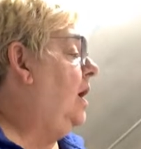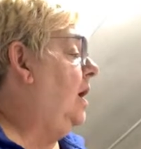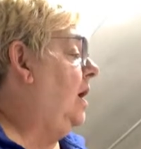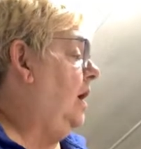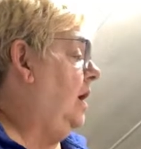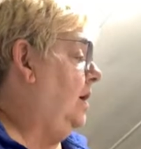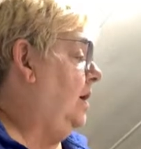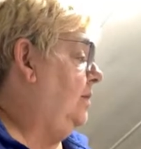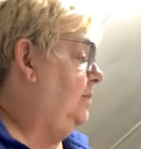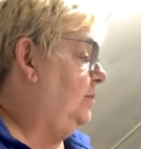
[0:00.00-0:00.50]

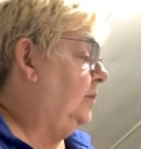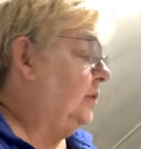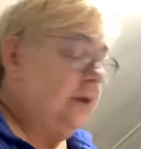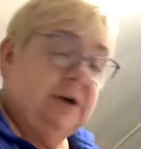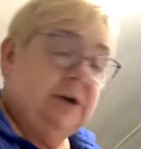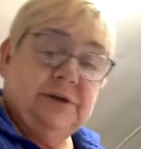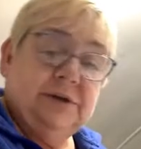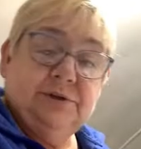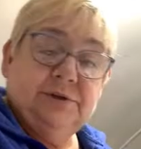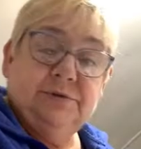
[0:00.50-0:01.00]
we're
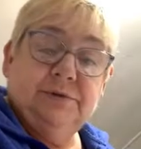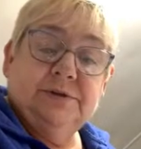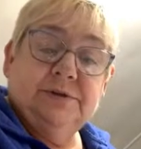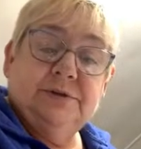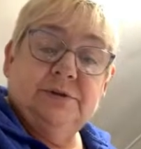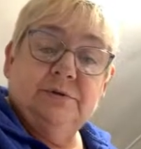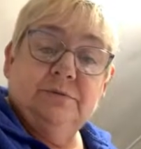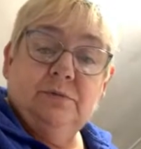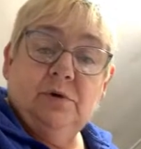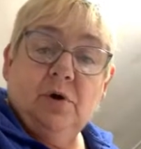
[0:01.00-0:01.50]
going to do the
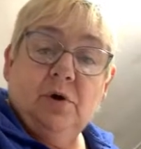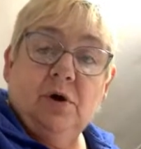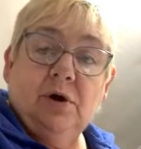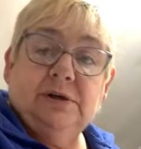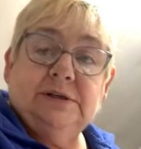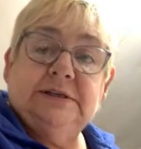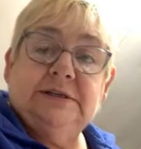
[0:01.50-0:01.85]
Zoom call